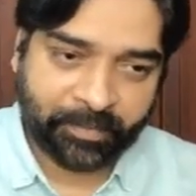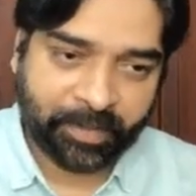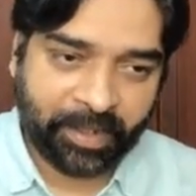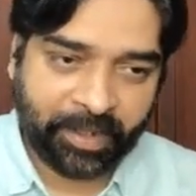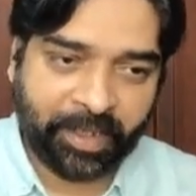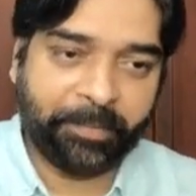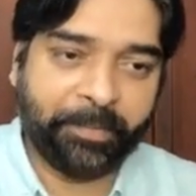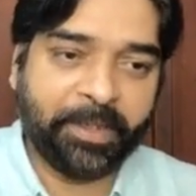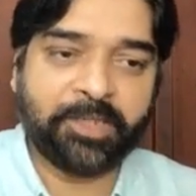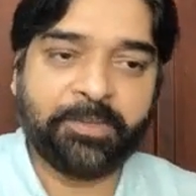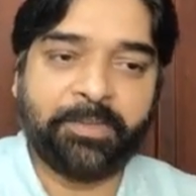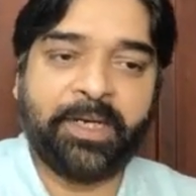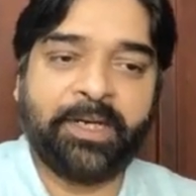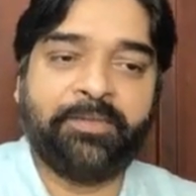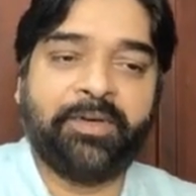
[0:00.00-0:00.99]
Let me
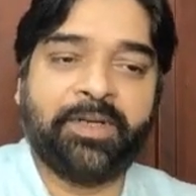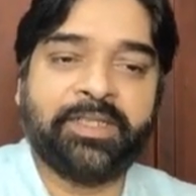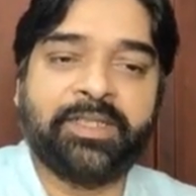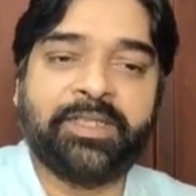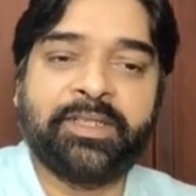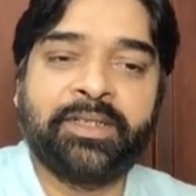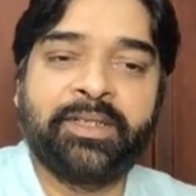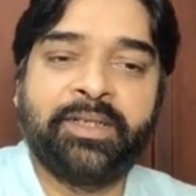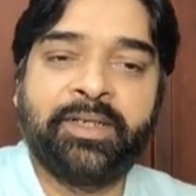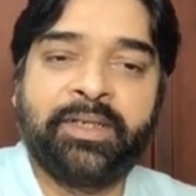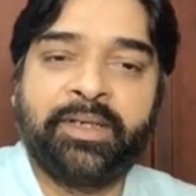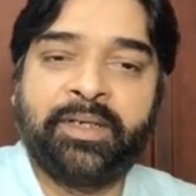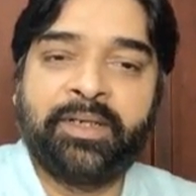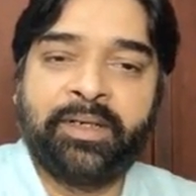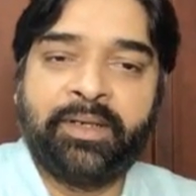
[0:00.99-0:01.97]
explain first
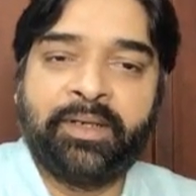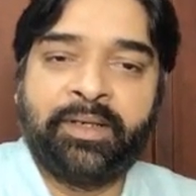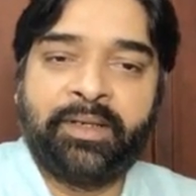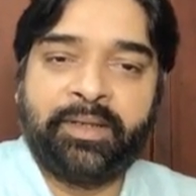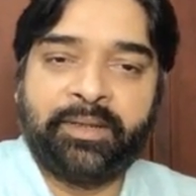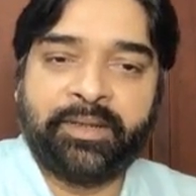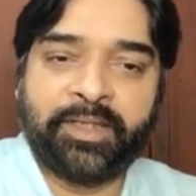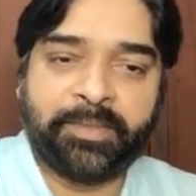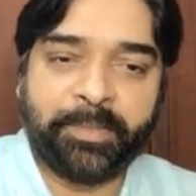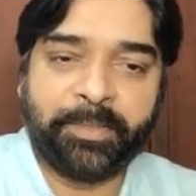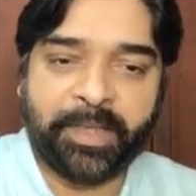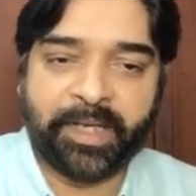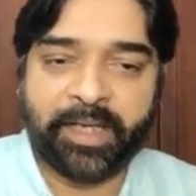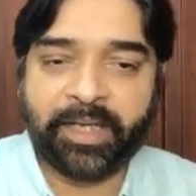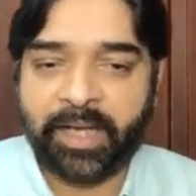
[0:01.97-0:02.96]
this
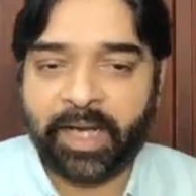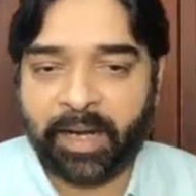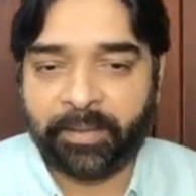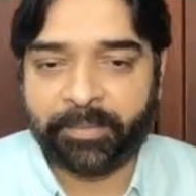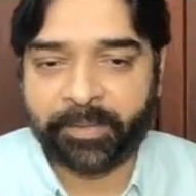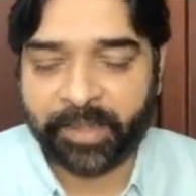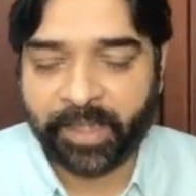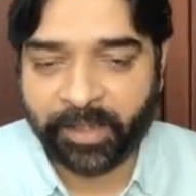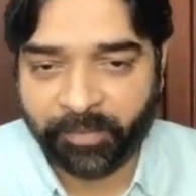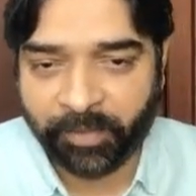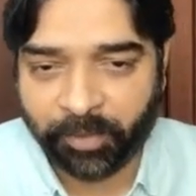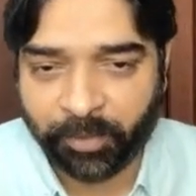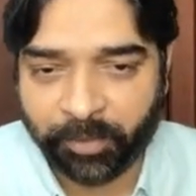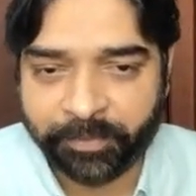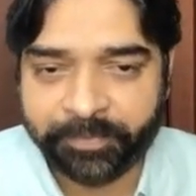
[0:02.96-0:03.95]
meaning. After that we'll
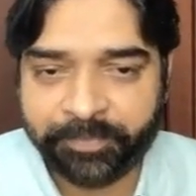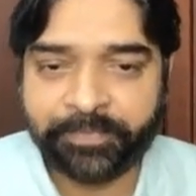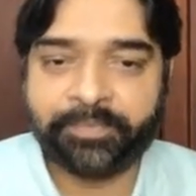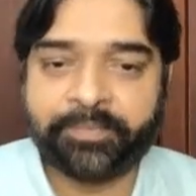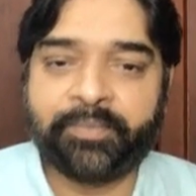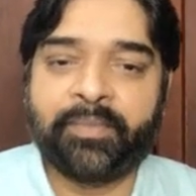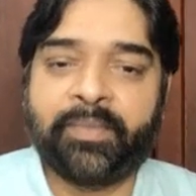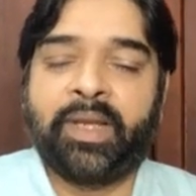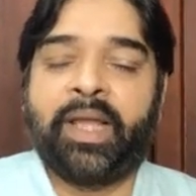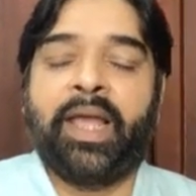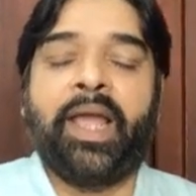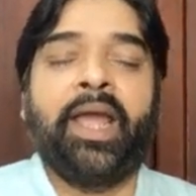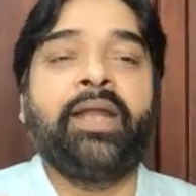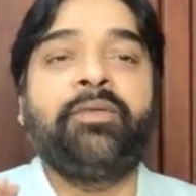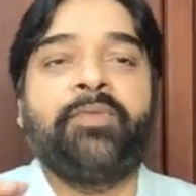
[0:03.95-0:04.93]
go.
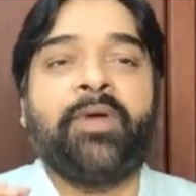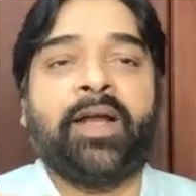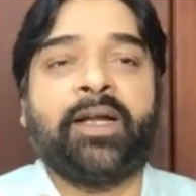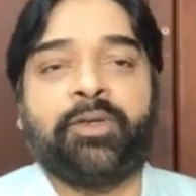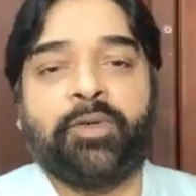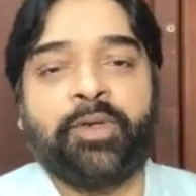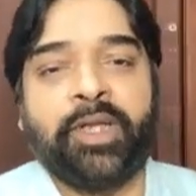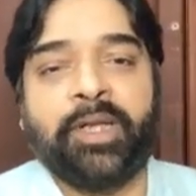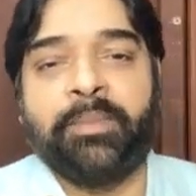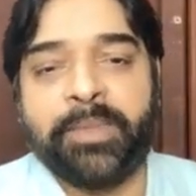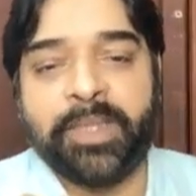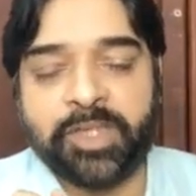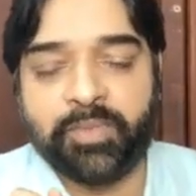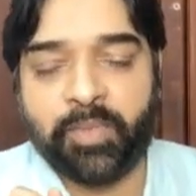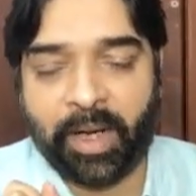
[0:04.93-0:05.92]
N factorial
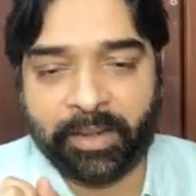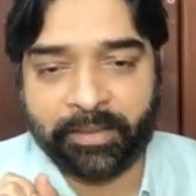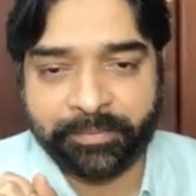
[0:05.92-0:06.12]
means what?